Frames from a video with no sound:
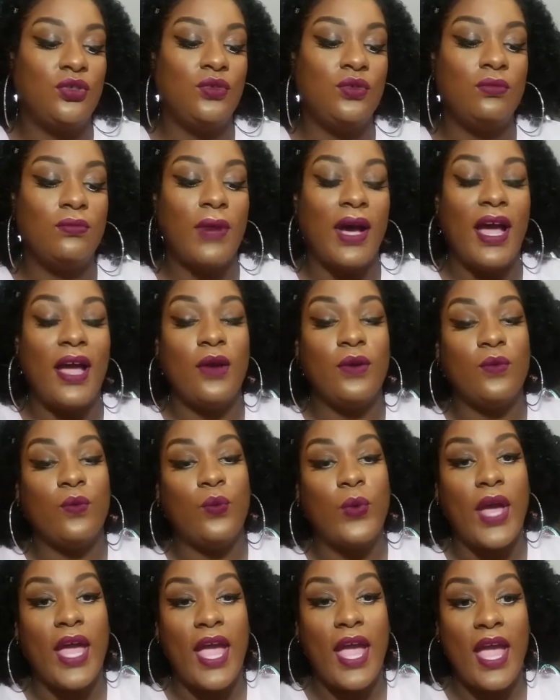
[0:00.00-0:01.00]
to my
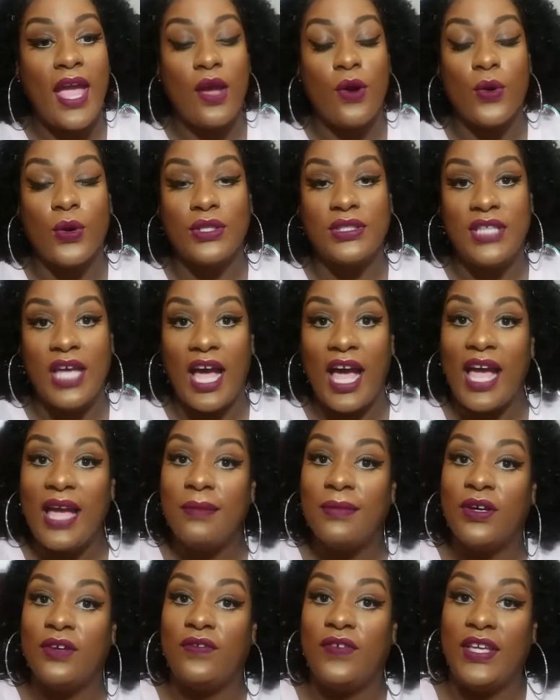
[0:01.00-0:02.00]
way or
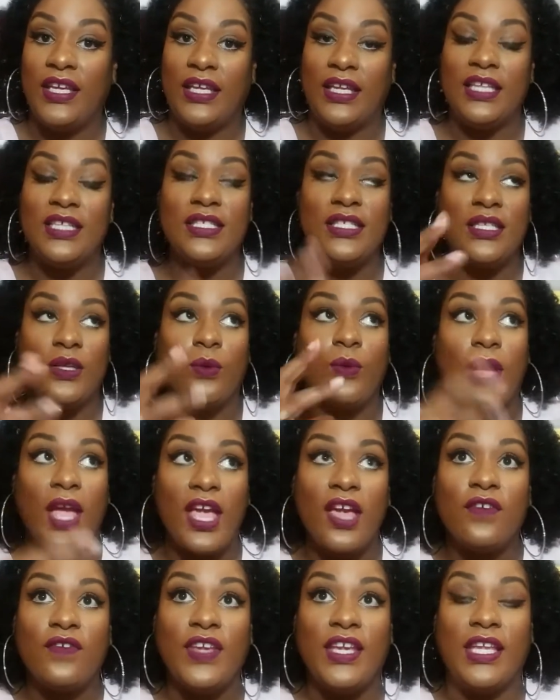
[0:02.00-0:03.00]
time of eating, it is a
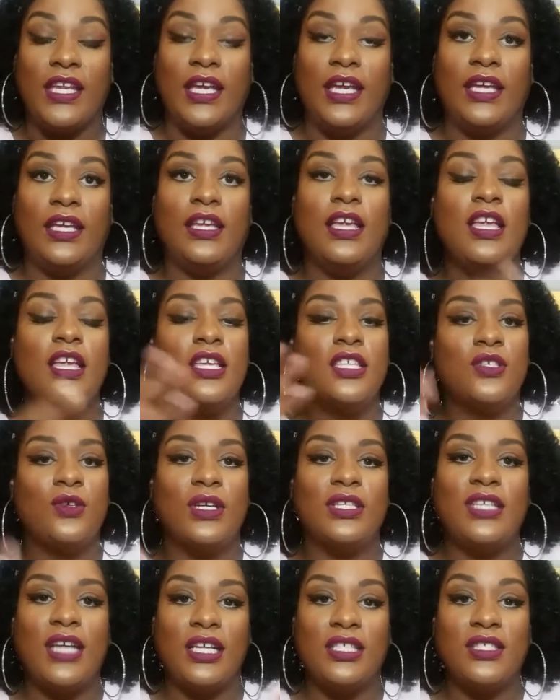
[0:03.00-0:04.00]
way of eating.
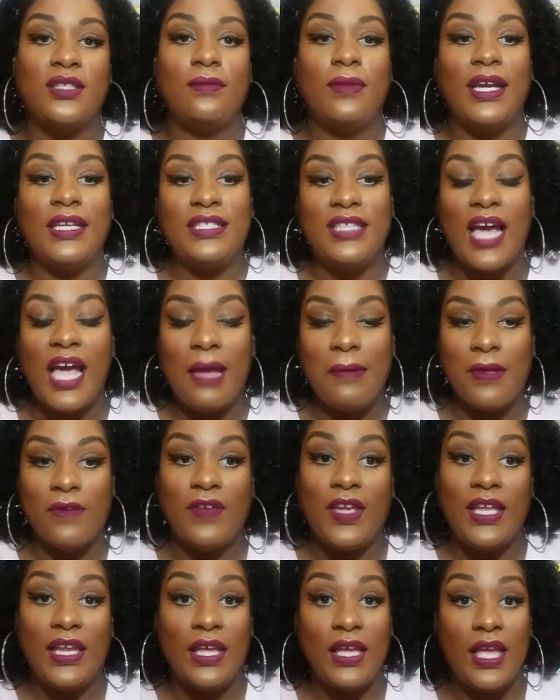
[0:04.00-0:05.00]
So attached to my time
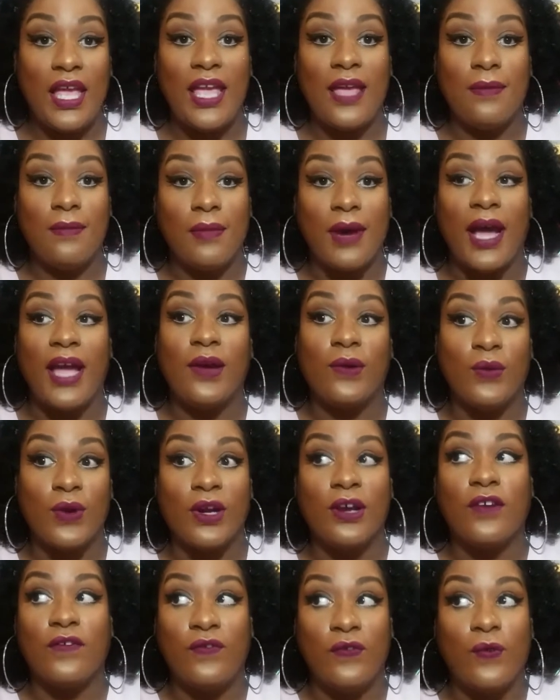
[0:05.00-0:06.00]
of eating, it might
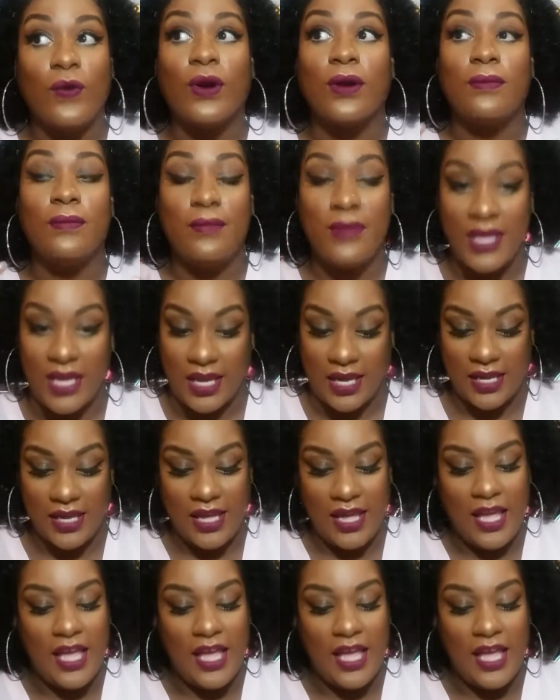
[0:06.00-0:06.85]
work for me.